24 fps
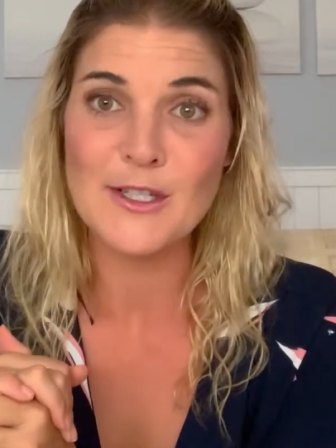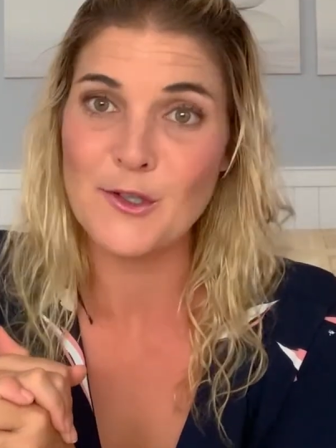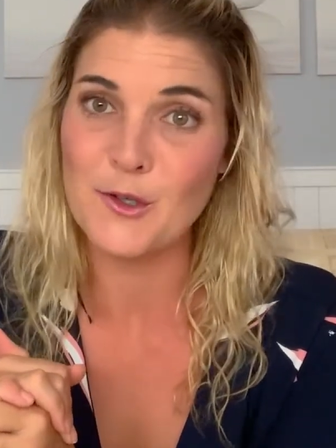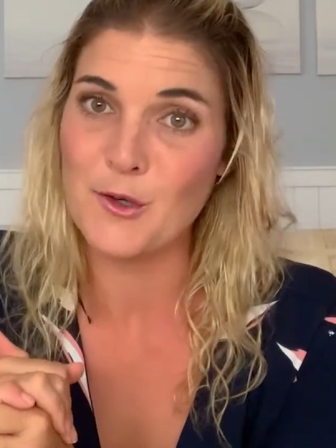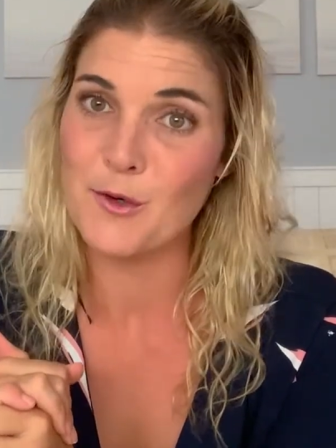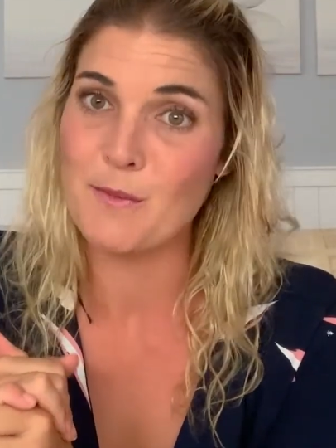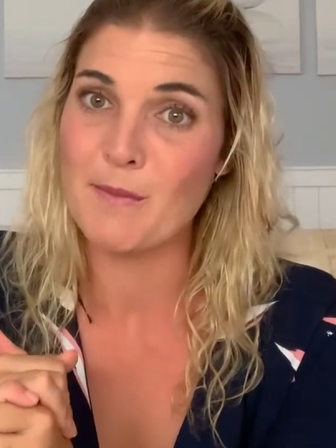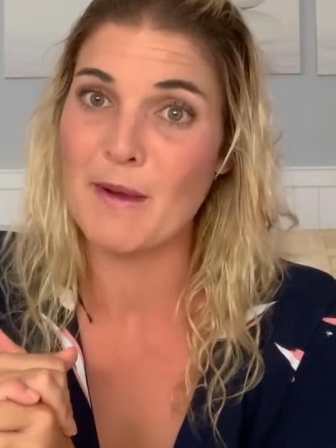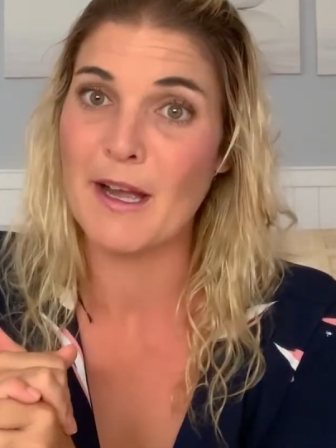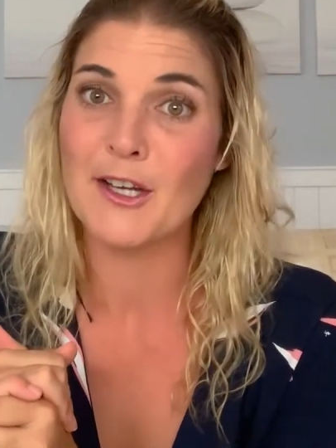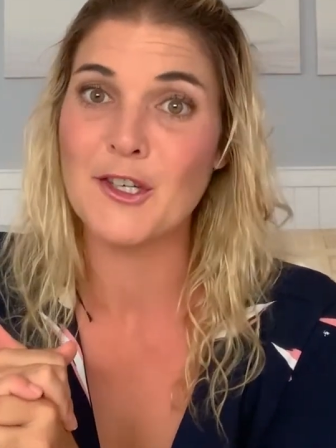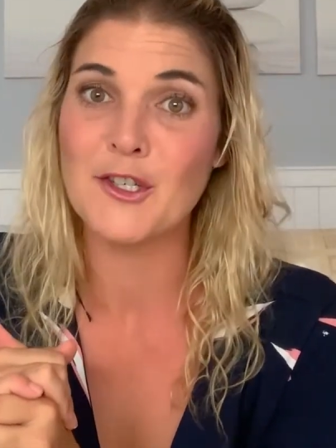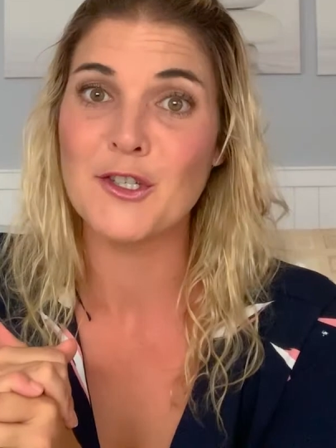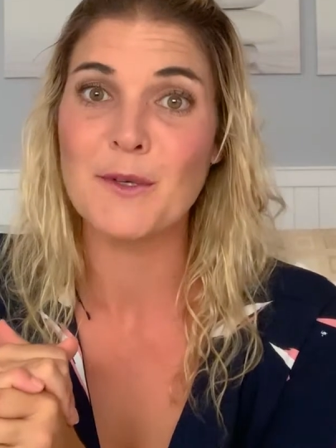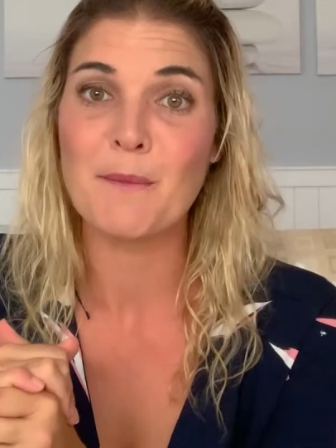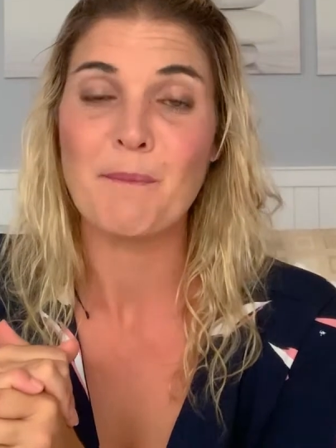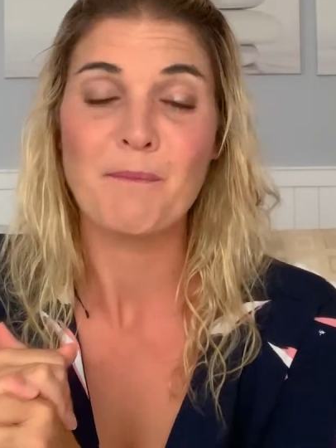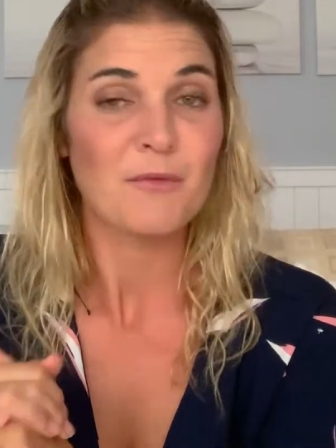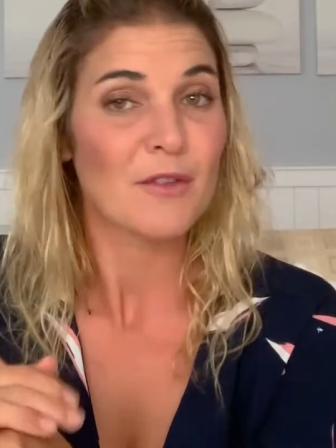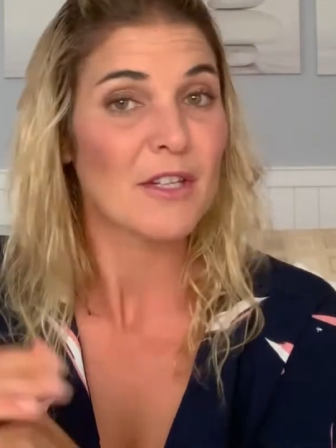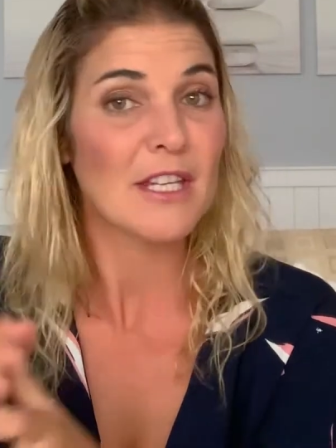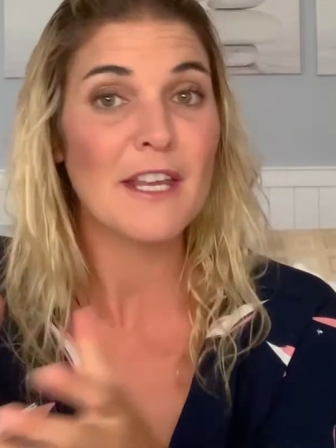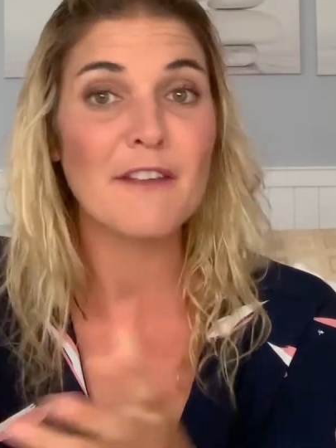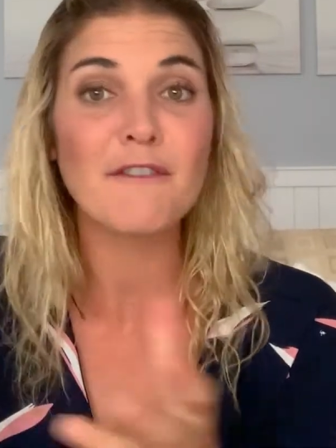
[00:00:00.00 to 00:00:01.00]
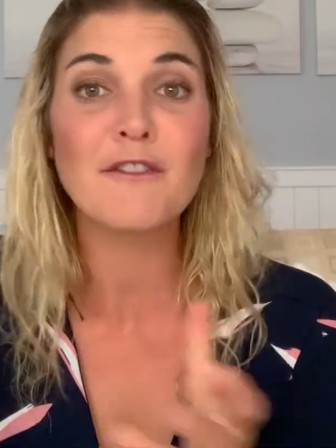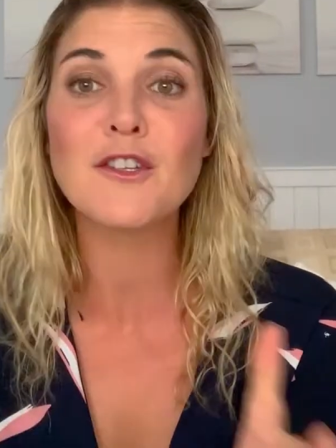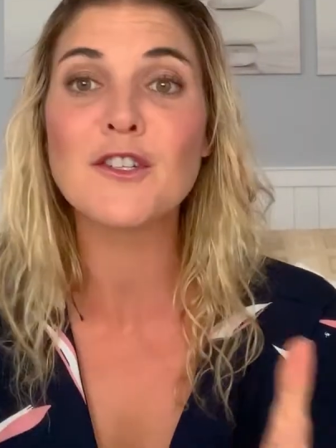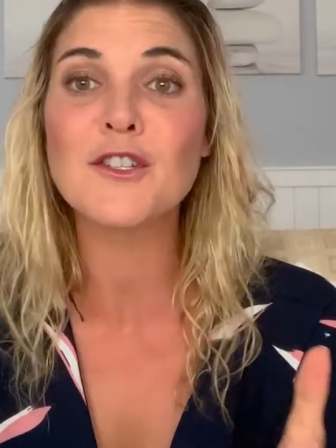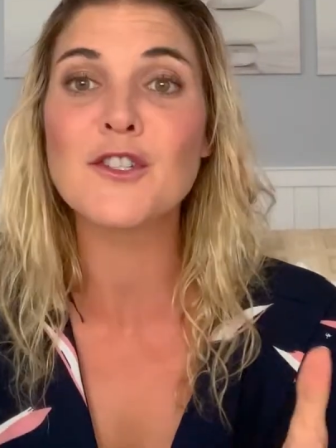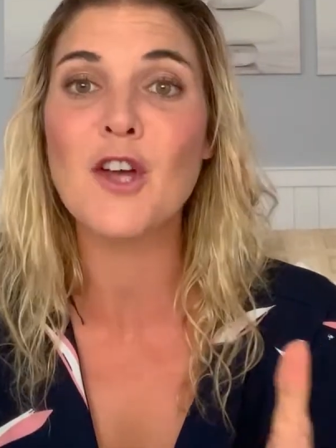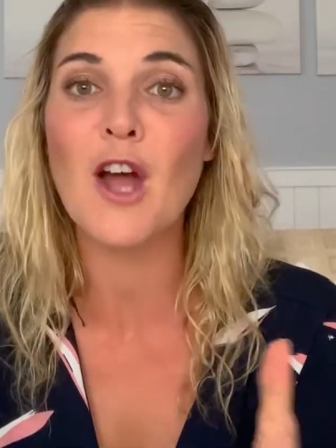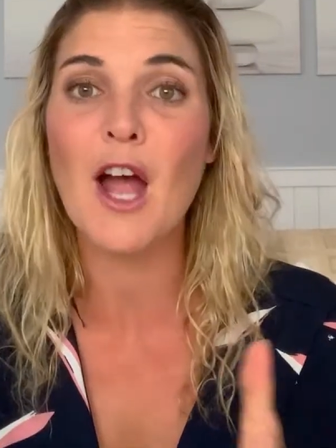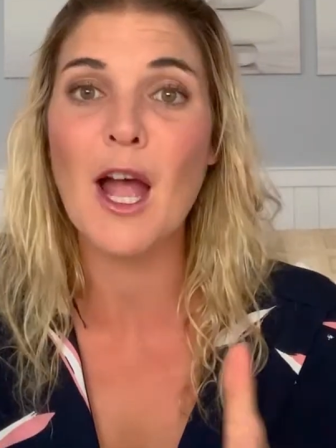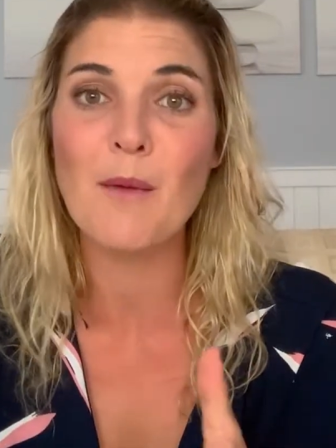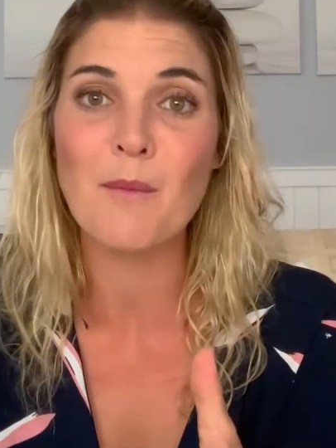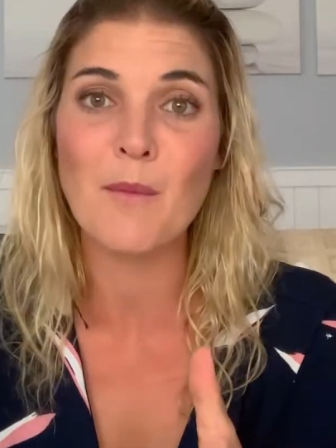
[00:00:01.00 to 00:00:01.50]
too much. Give your
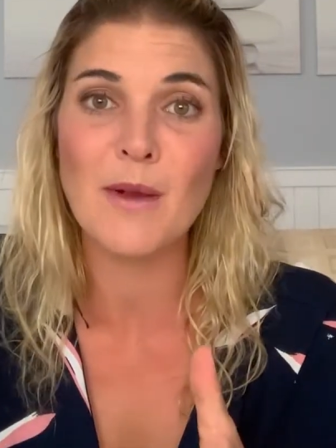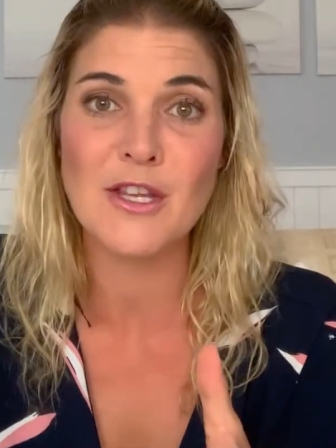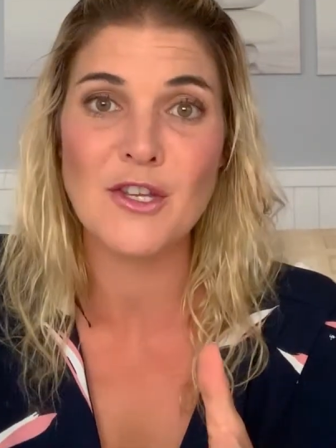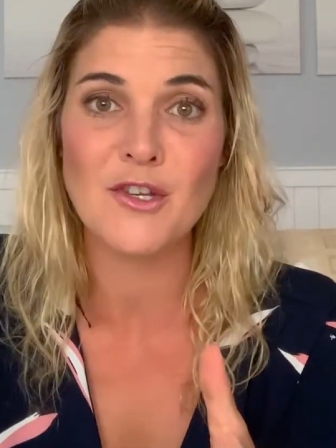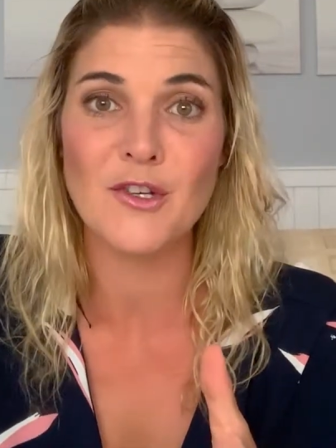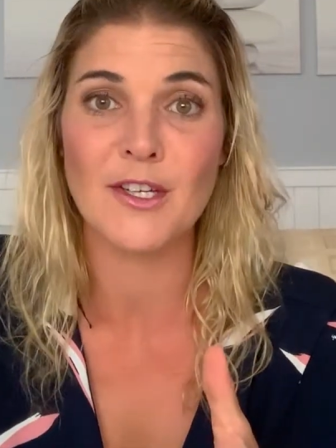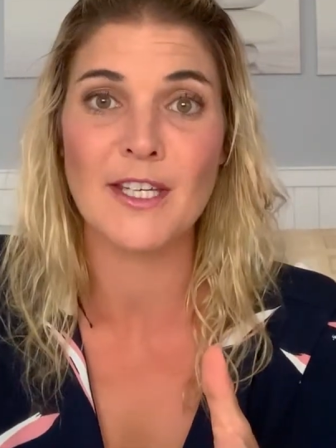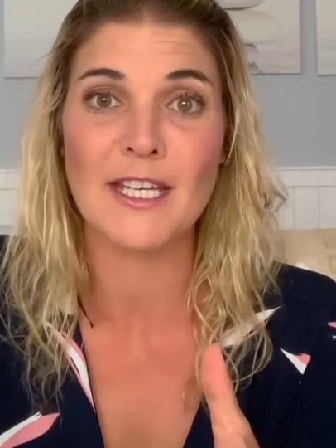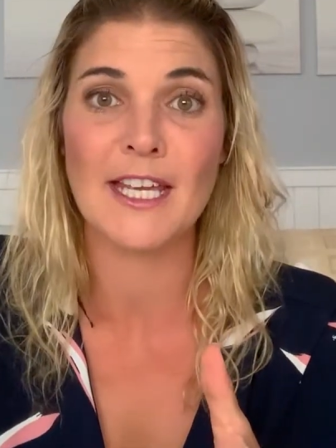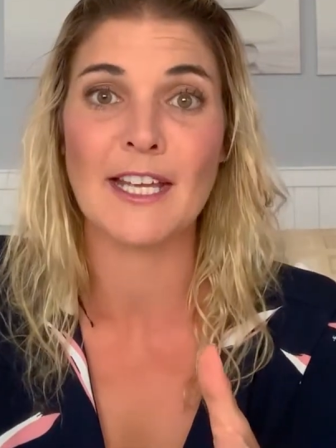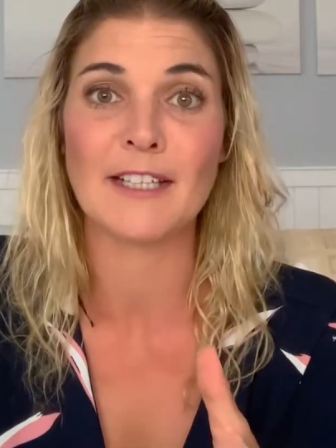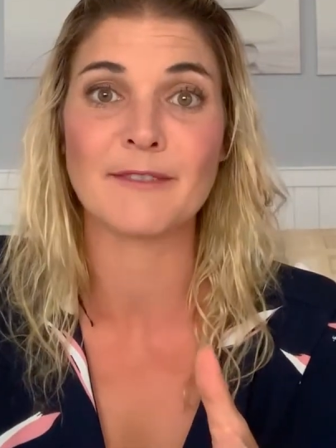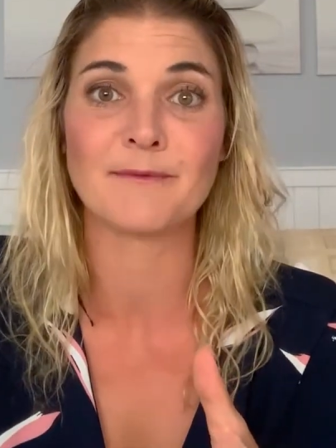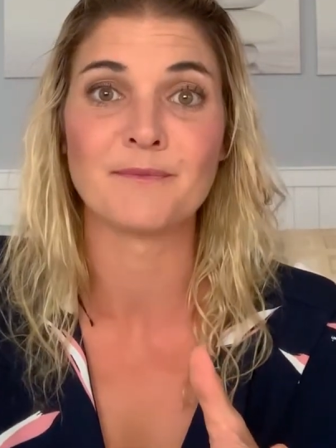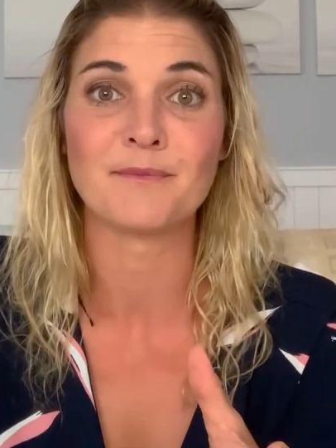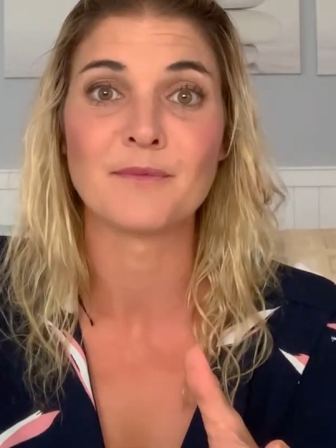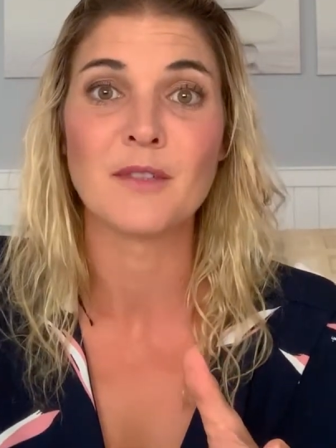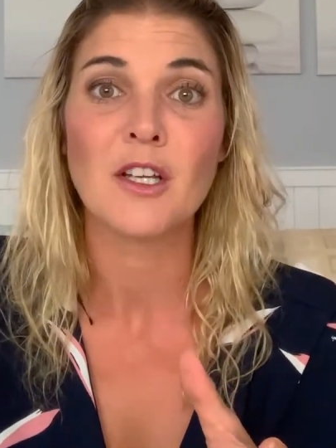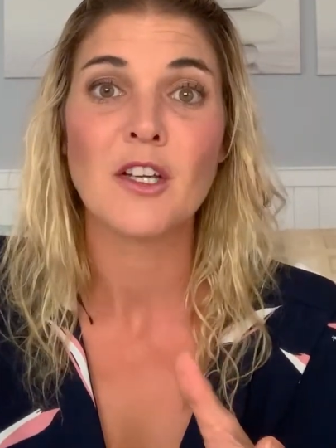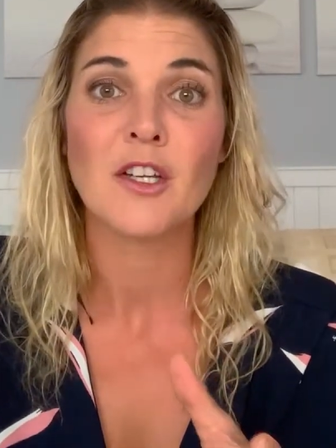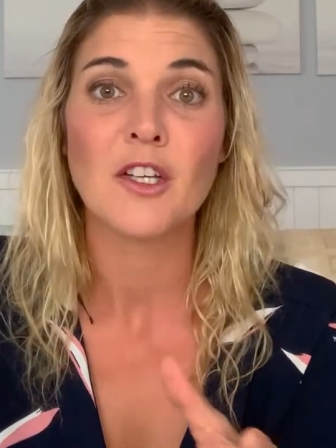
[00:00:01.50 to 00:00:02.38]
time when you can.